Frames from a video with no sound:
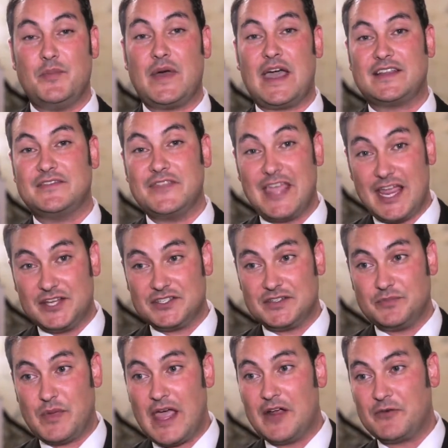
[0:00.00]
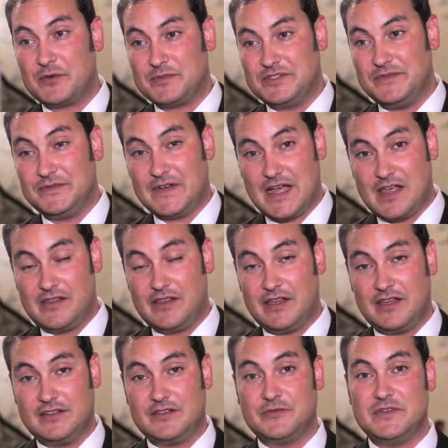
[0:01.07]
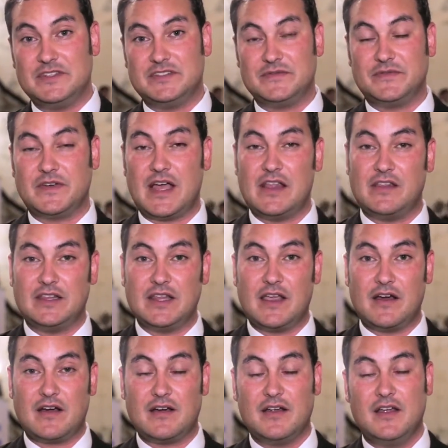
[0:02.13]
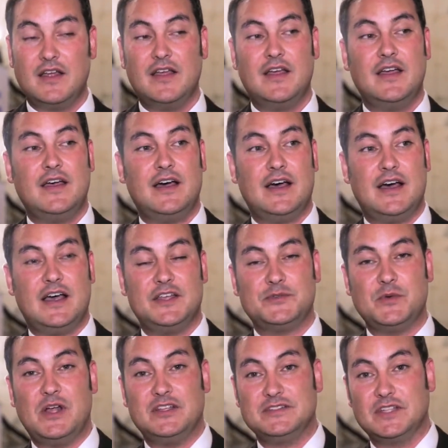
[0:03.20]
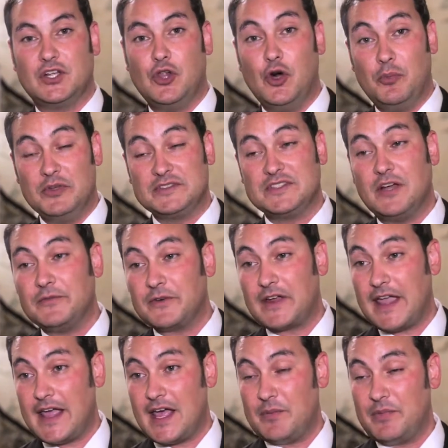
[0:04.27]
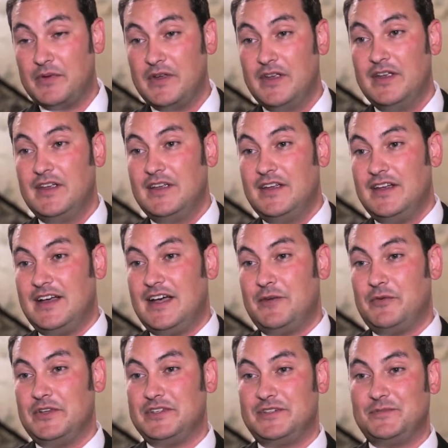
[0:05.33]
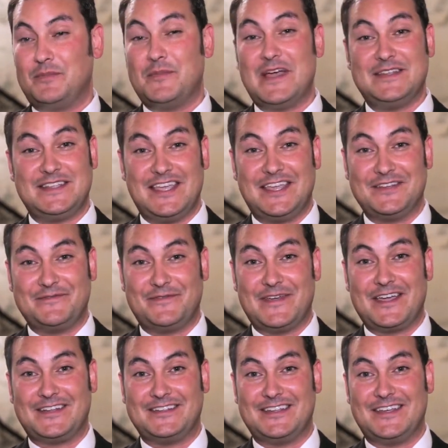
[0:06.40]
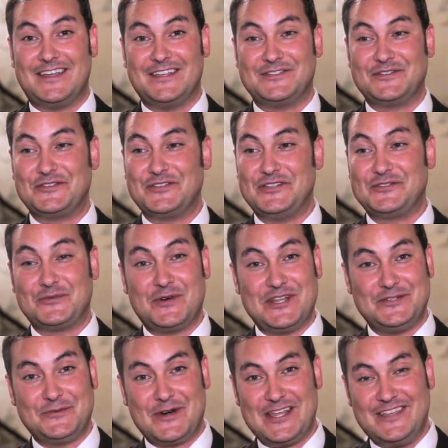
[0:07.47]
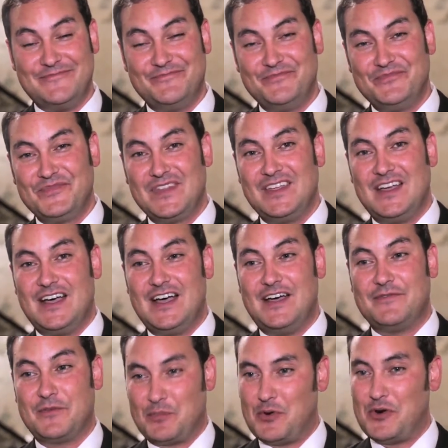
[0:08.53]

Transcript: impact of the Hanjin bankruptcy filing, the recent filing there, as well as the global sulfur cap, which might take effect as early as 2020. For